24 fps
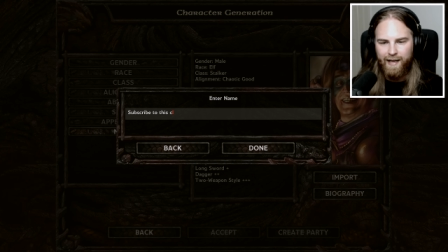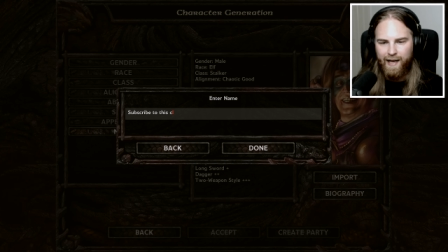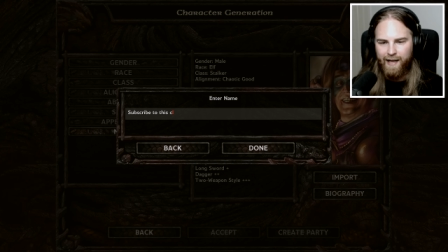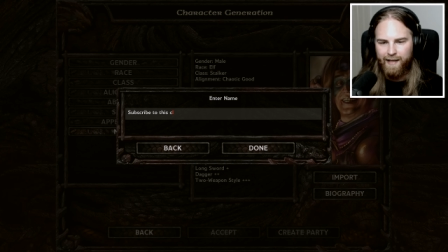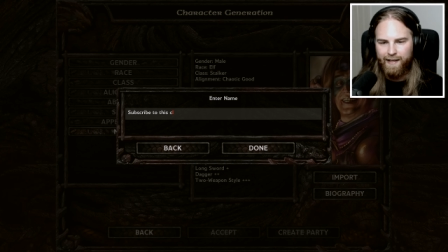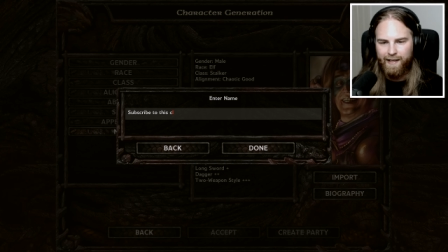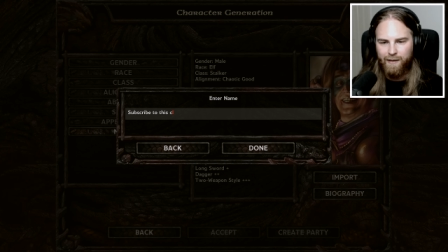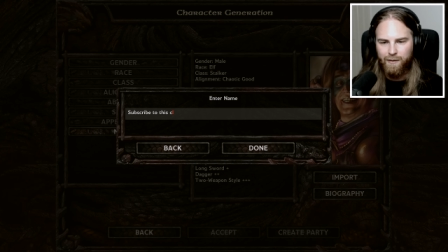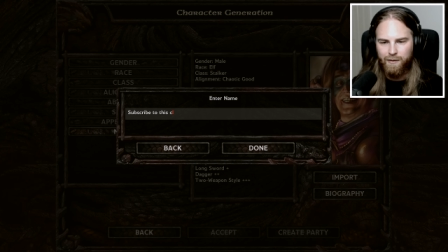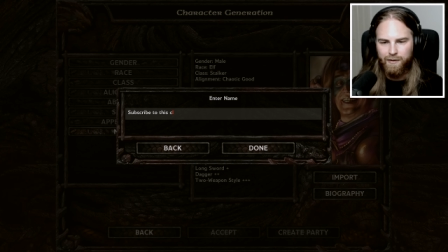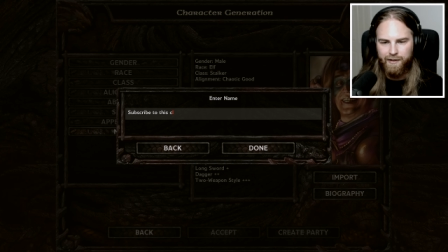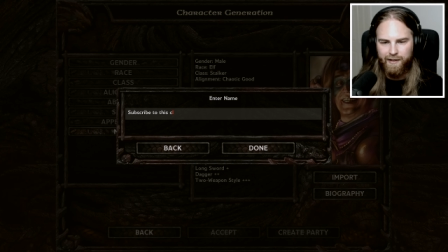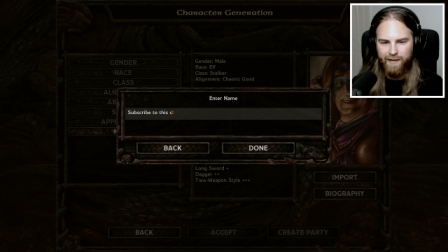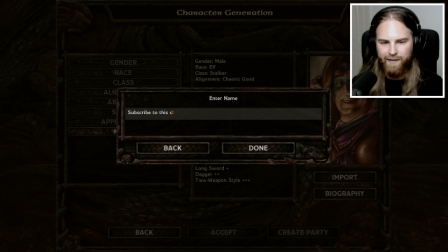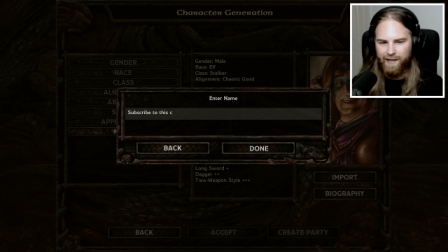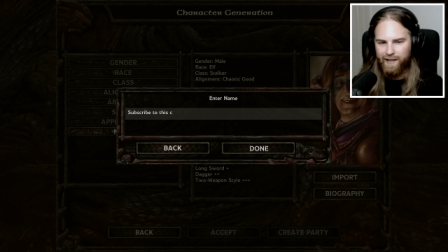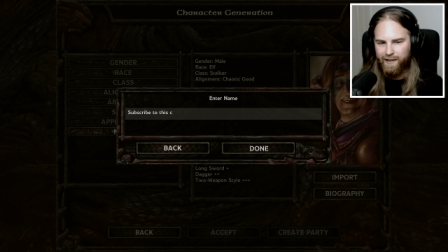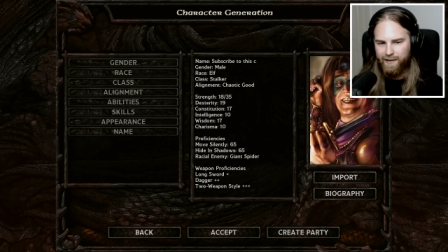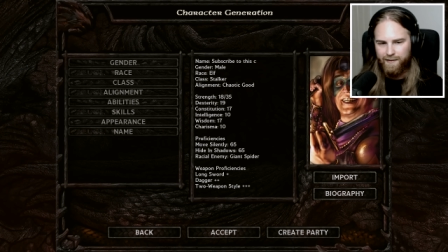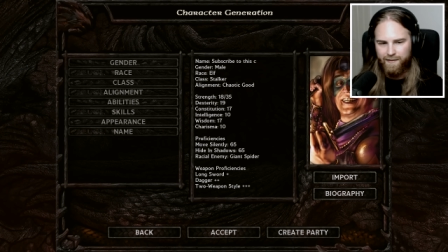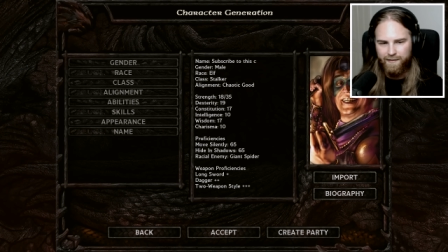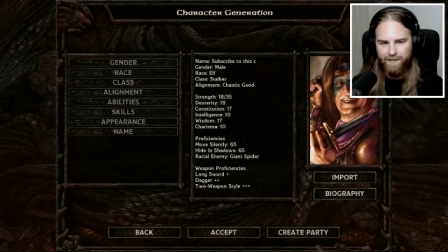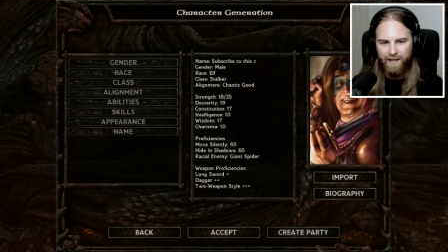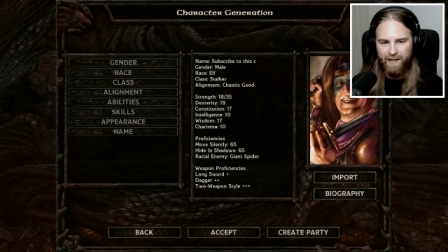That will do.
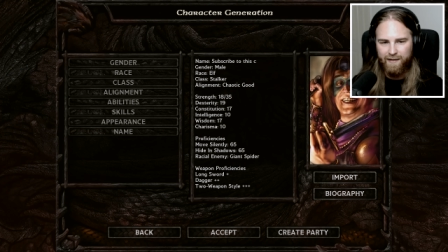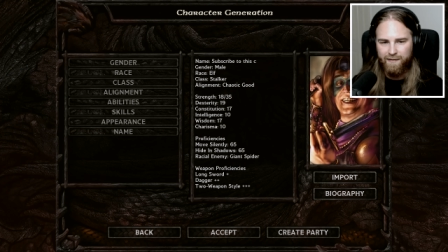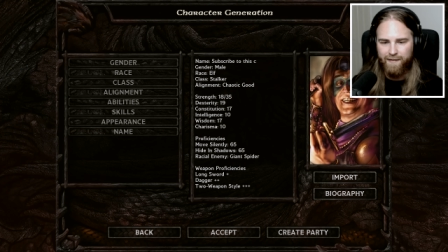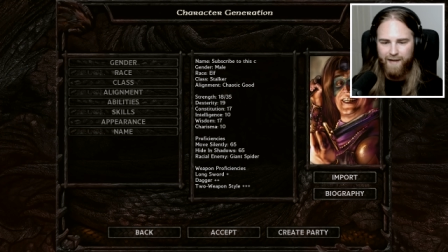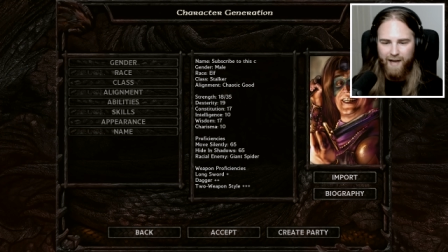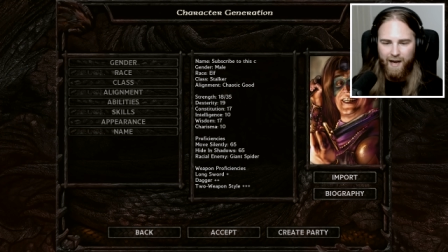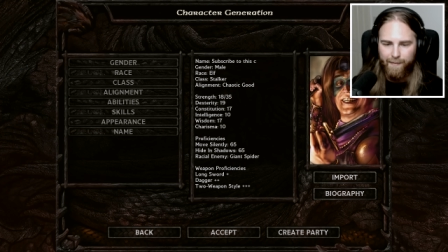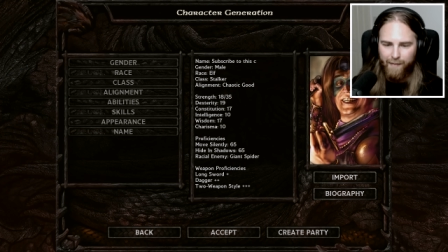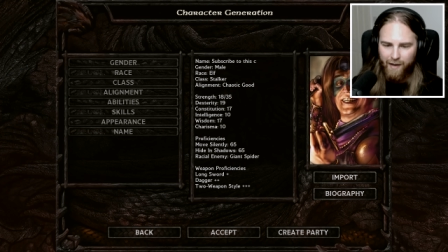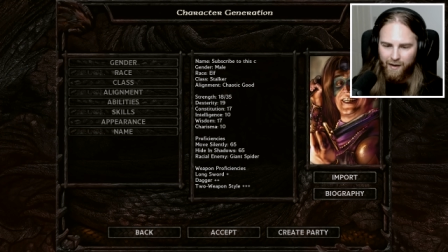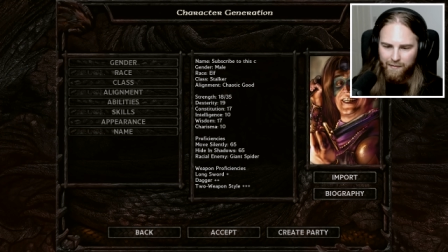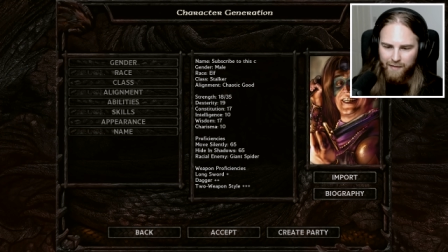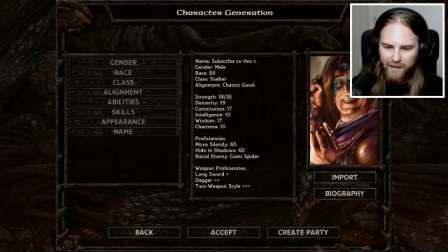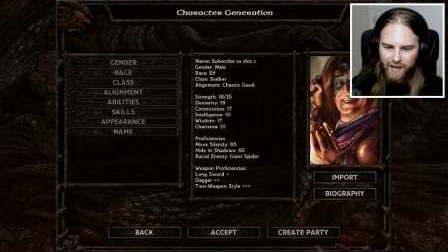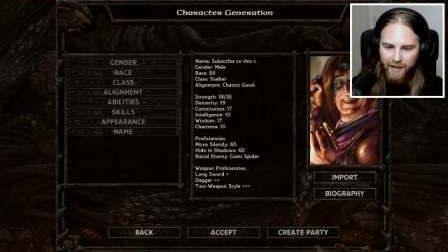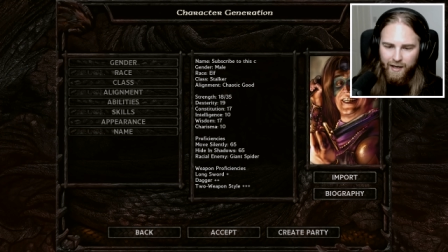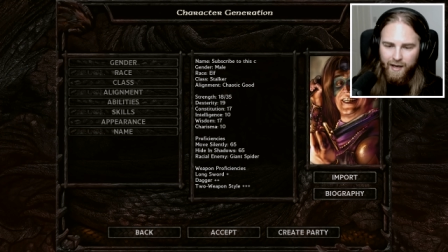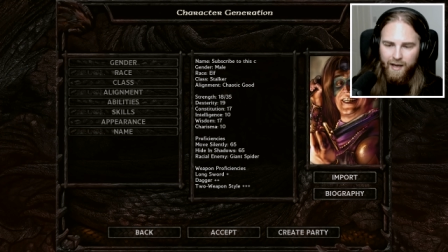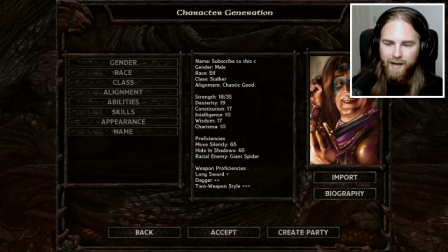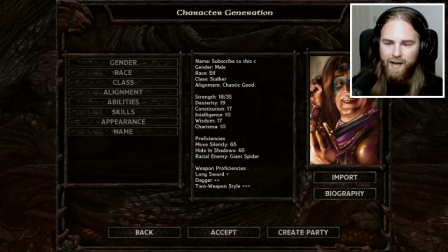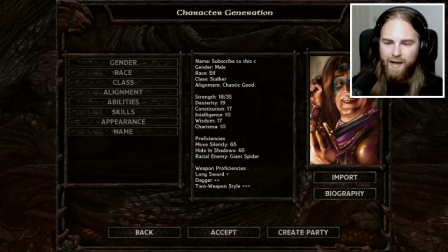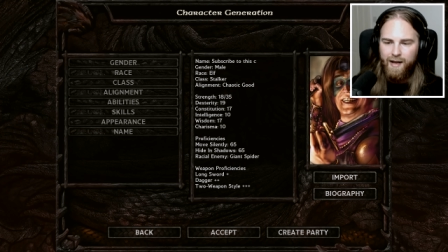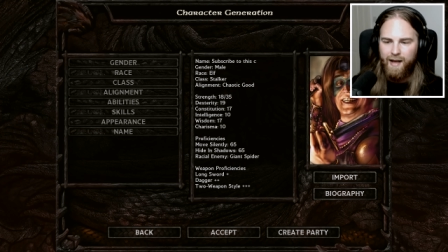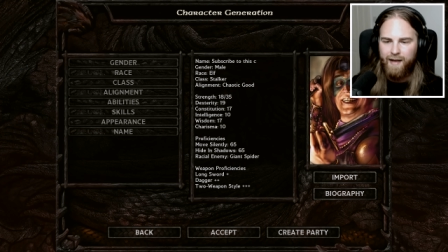That's fine by me.
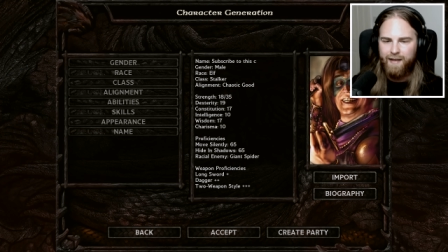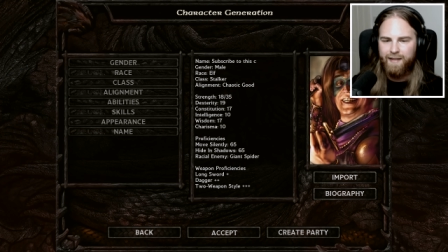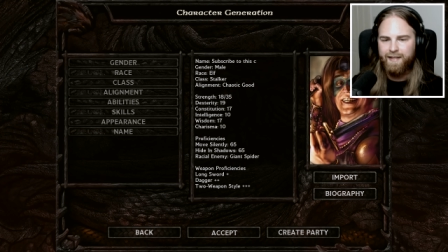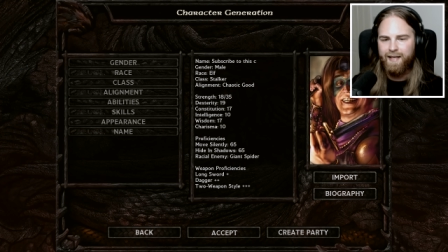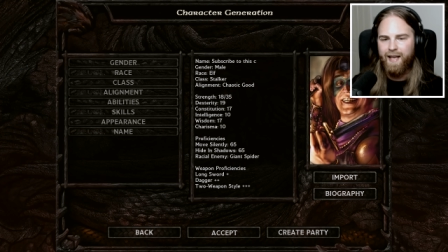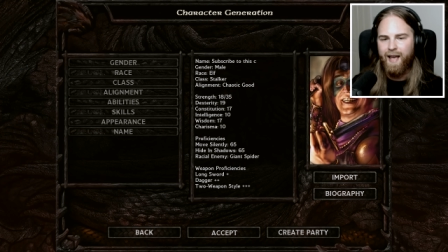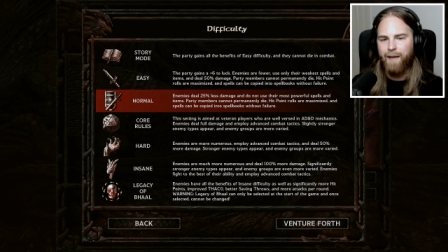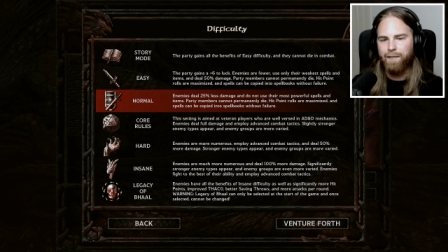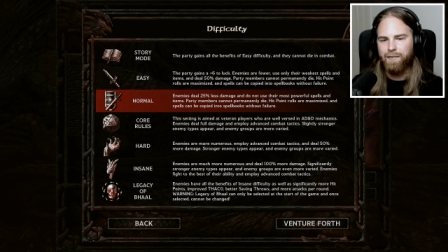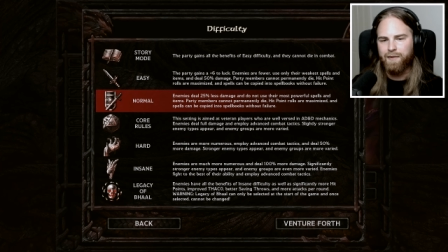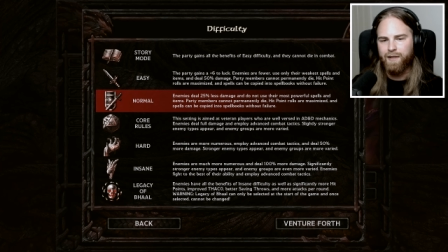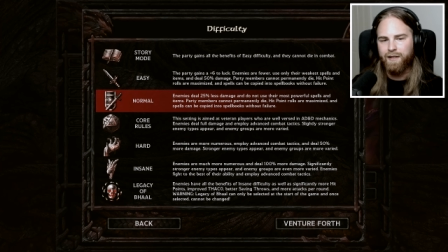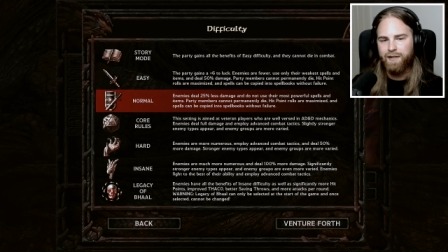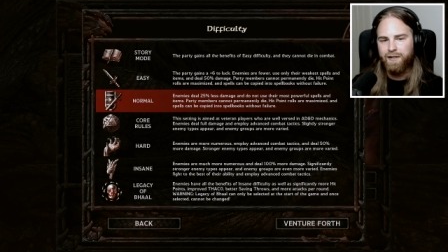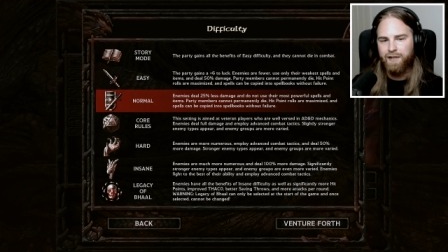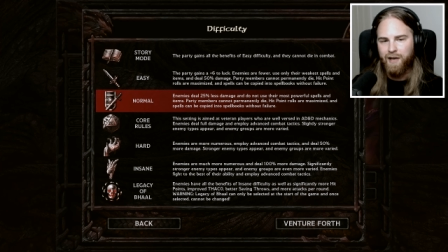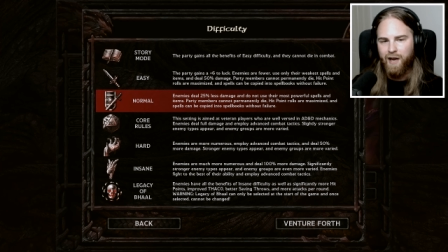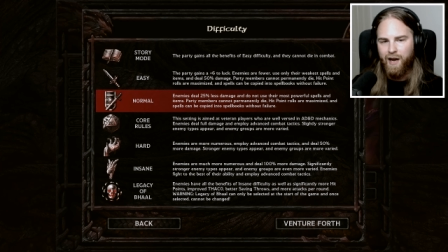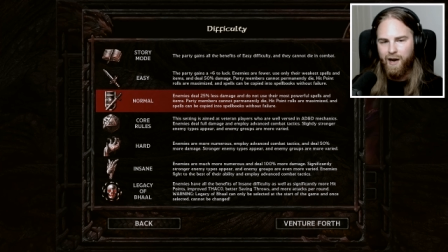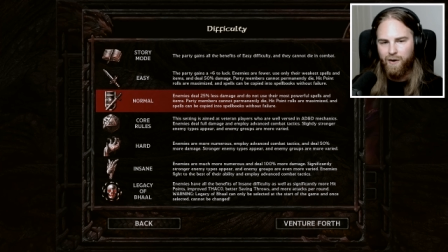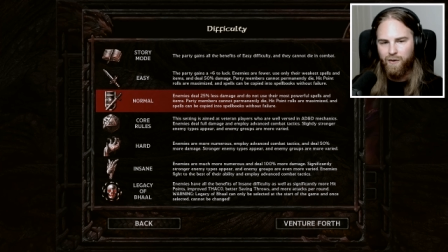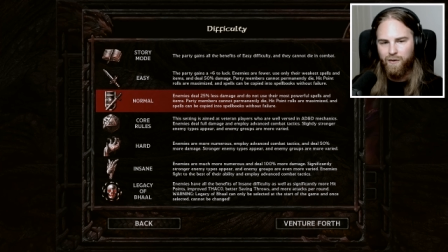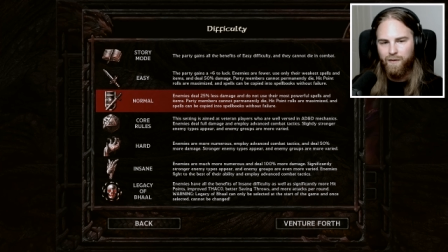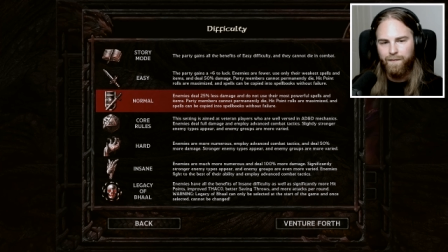Accept. Let's
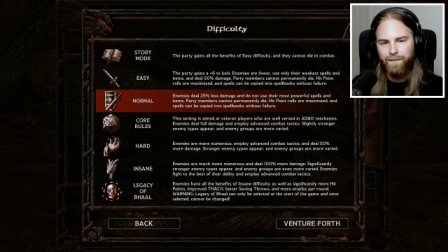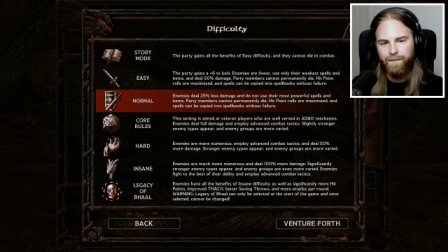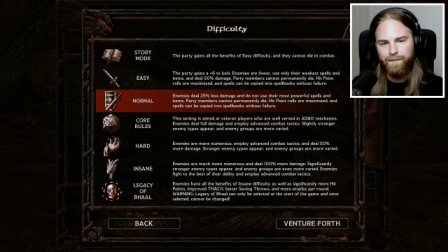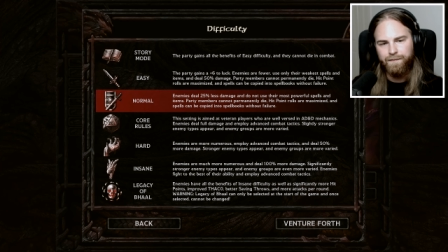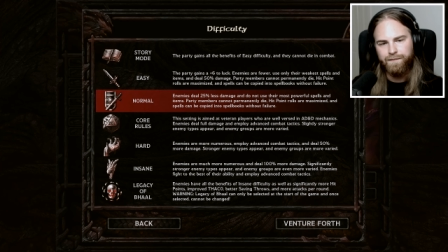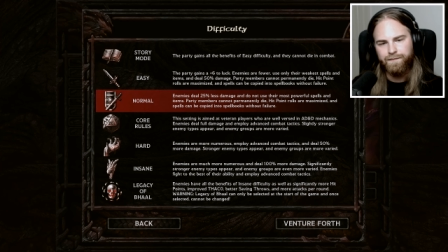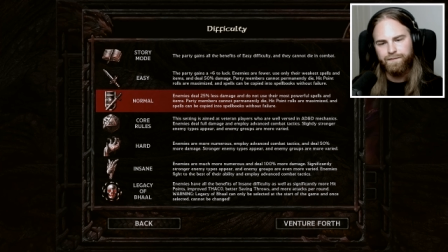go.